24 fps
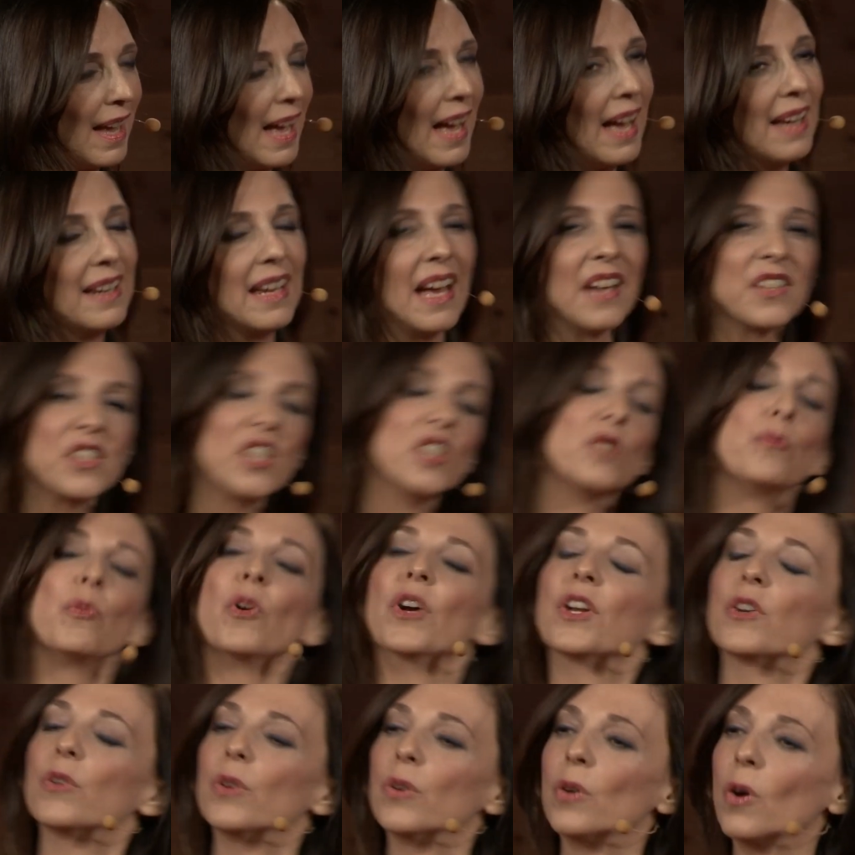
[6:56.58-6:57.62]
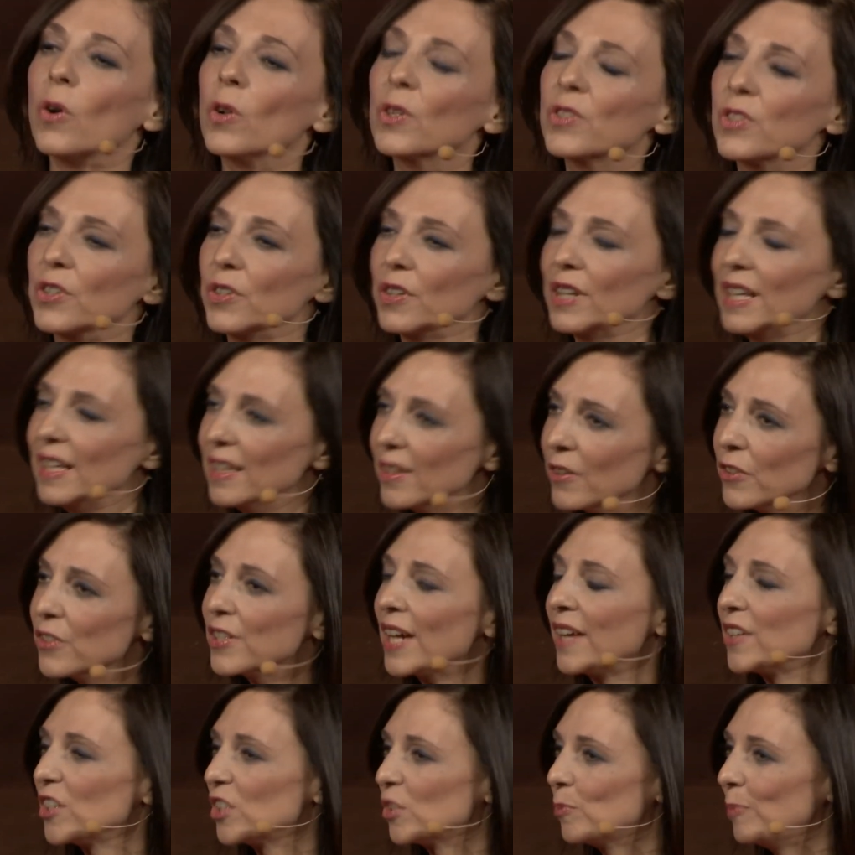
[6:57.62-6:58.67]
And as this boy grew older, he learned
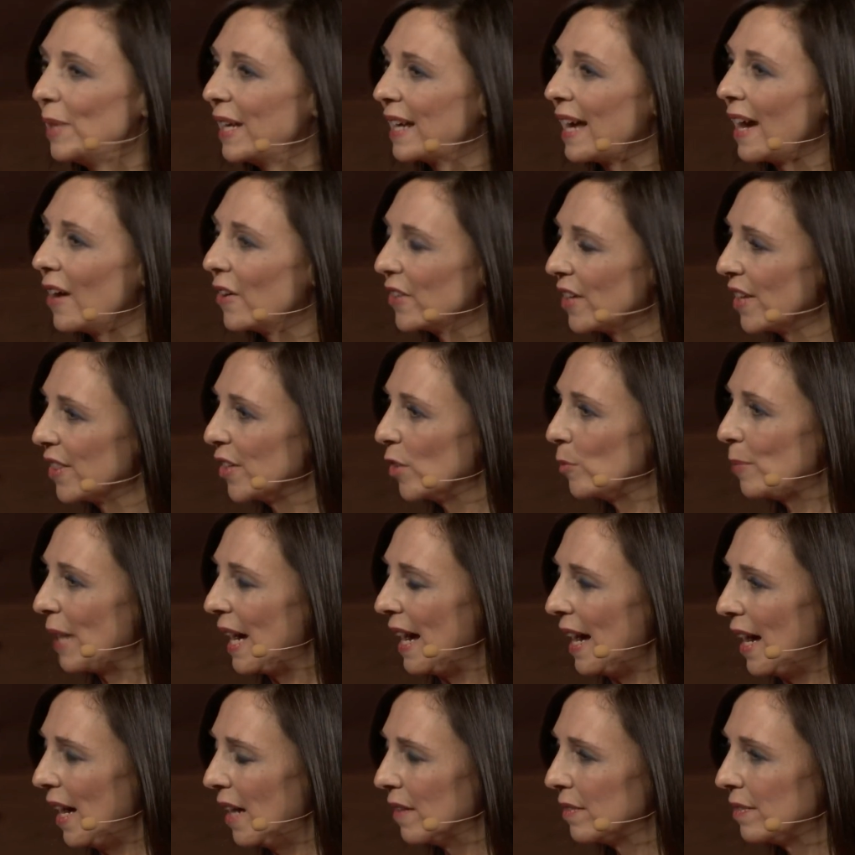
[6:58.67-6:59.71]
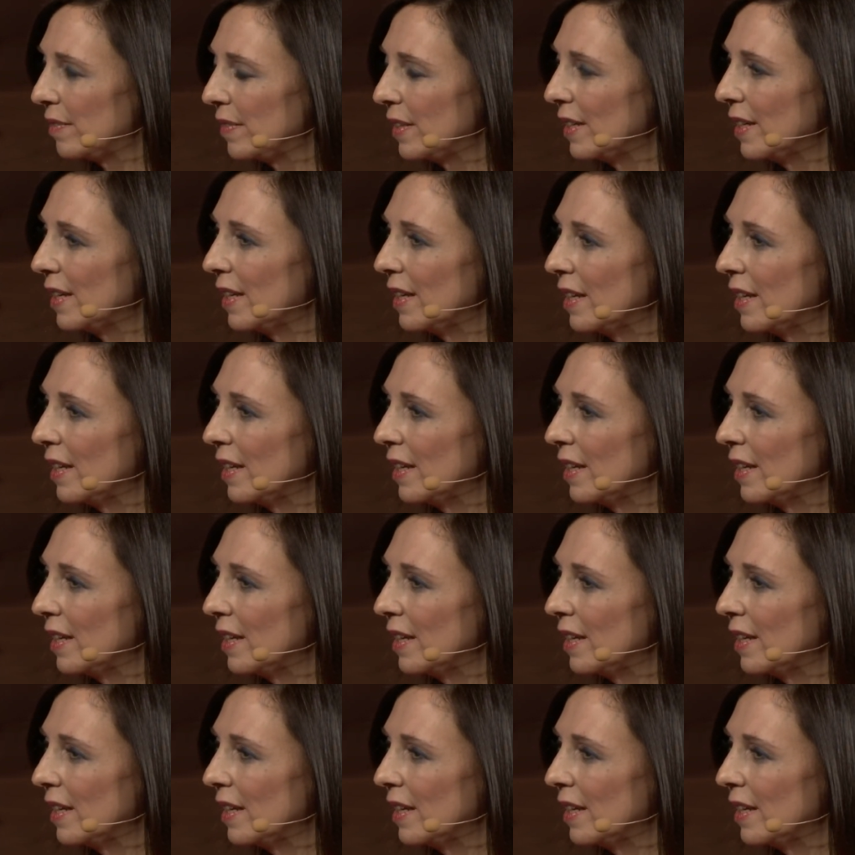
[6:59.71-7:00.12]
how to speak out on their behalf.